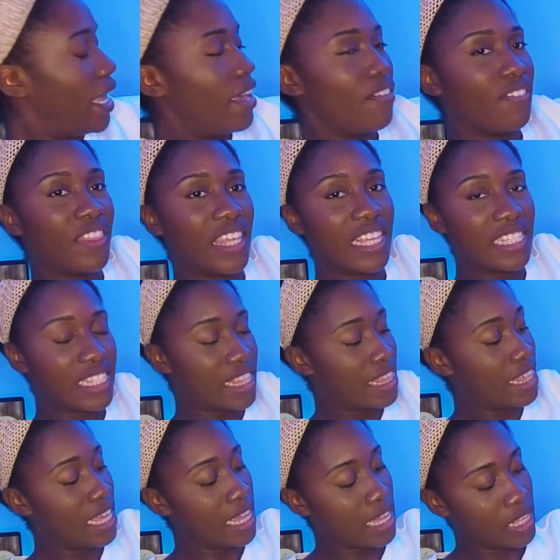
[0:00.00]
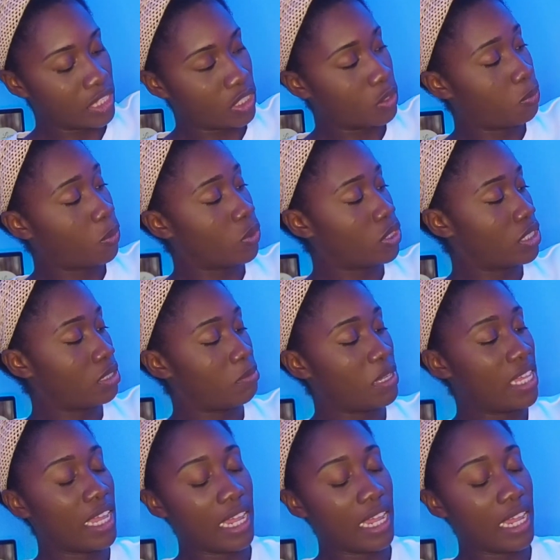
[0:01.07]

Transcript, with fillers: if this thing is supposed to be